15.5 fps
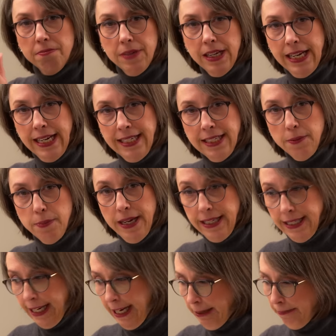Easy
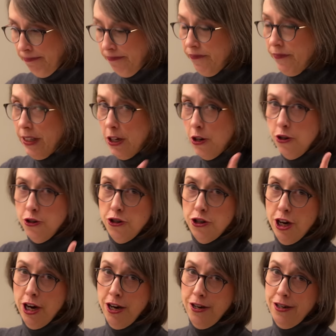peasy.
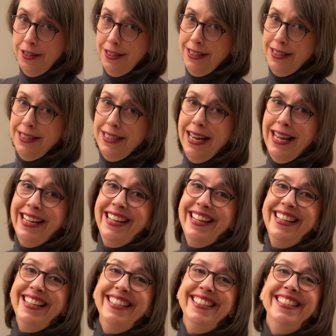Shirts,
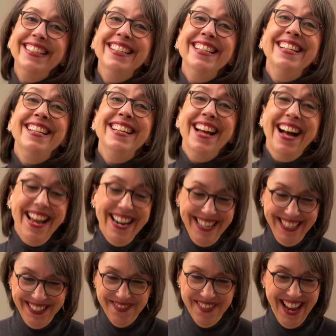not
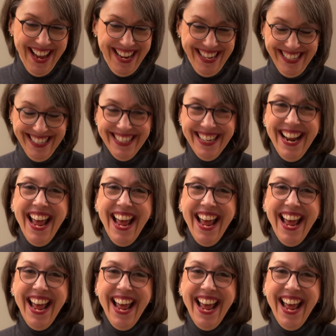as much.